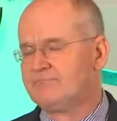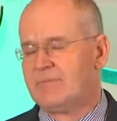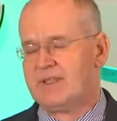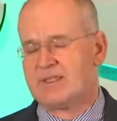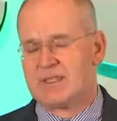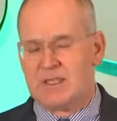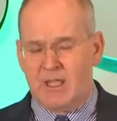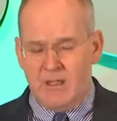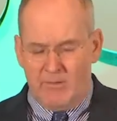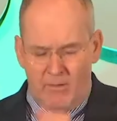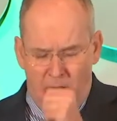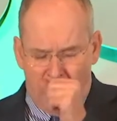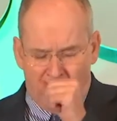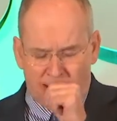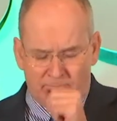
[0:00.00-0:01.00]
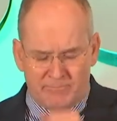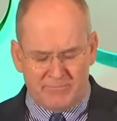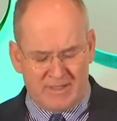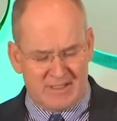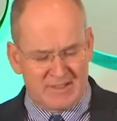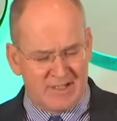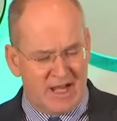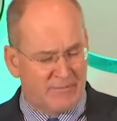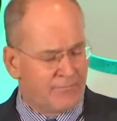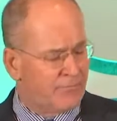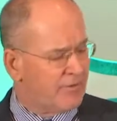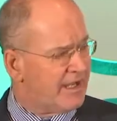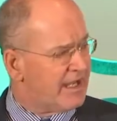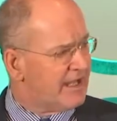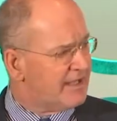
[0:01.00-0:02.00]
is is not
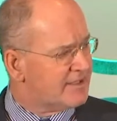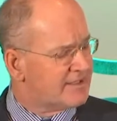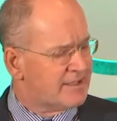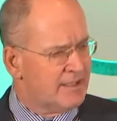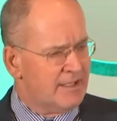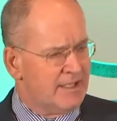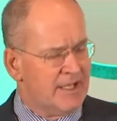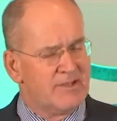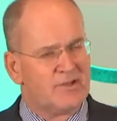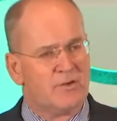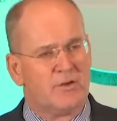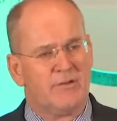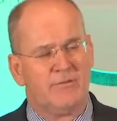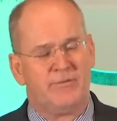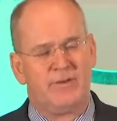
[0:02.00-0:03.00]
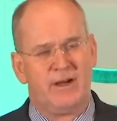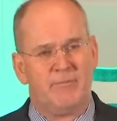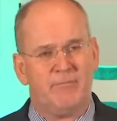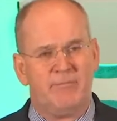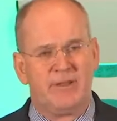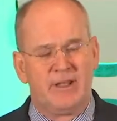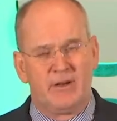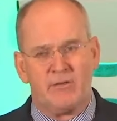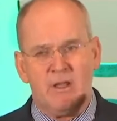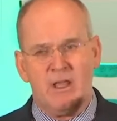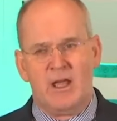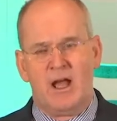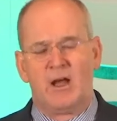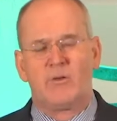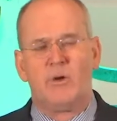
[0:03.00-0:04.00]
free is sort of a
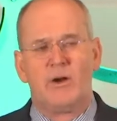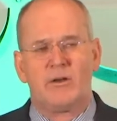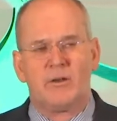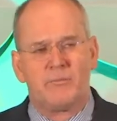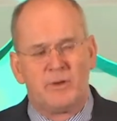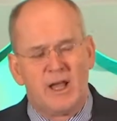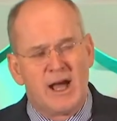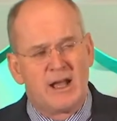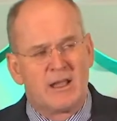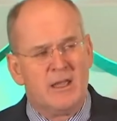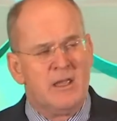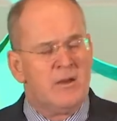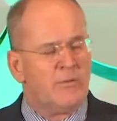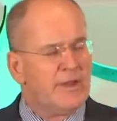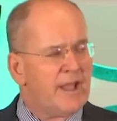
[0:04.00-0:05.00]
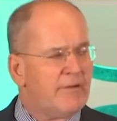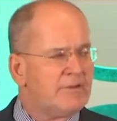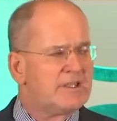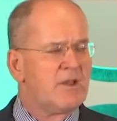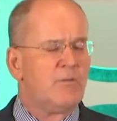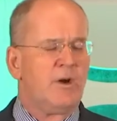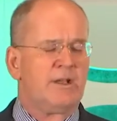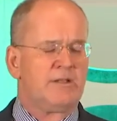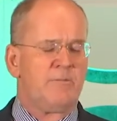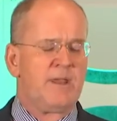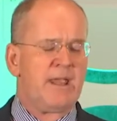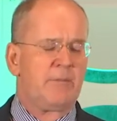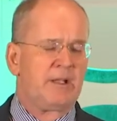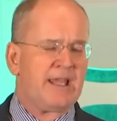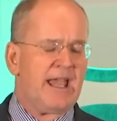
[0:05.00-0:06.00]
quote, a block. We obviously want to
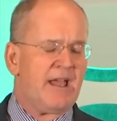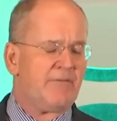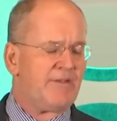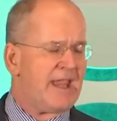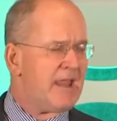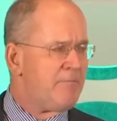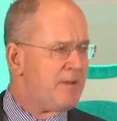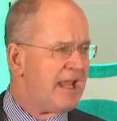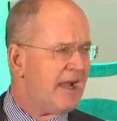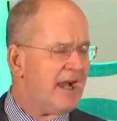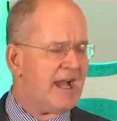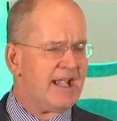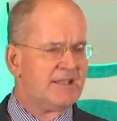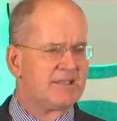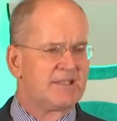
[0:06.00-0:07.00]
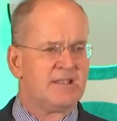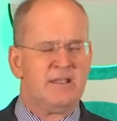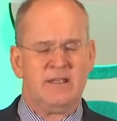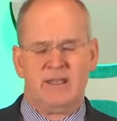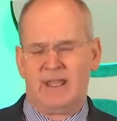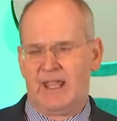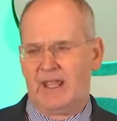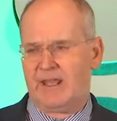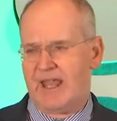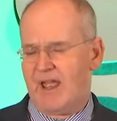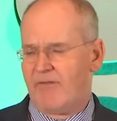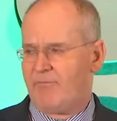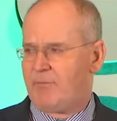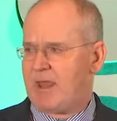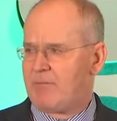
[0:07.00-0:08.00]
be able to have APIs and
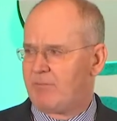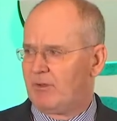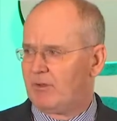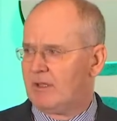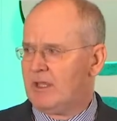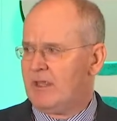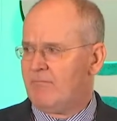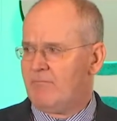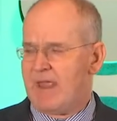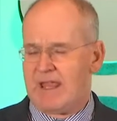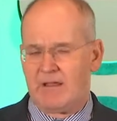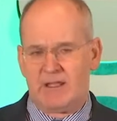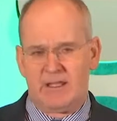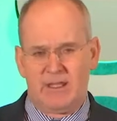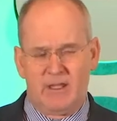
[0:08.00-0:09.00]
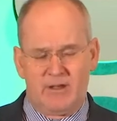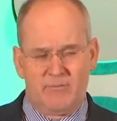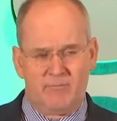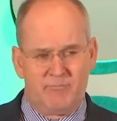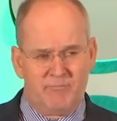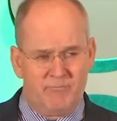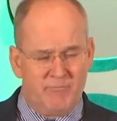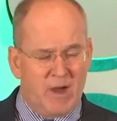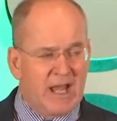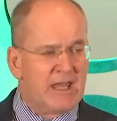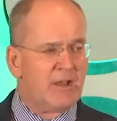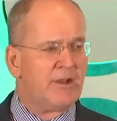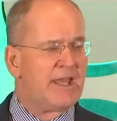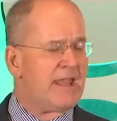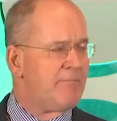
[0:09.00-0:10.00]
have people make
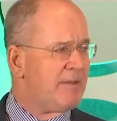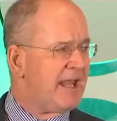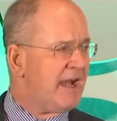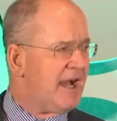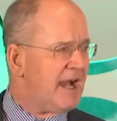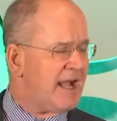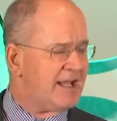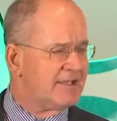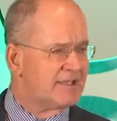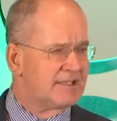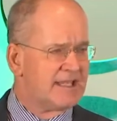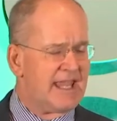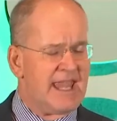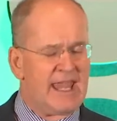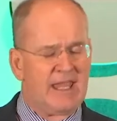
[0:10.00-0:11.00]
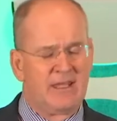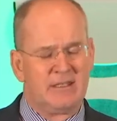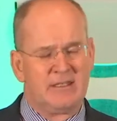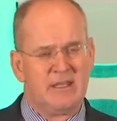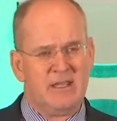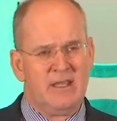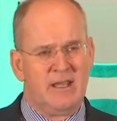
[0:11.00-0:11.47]
money on APIs and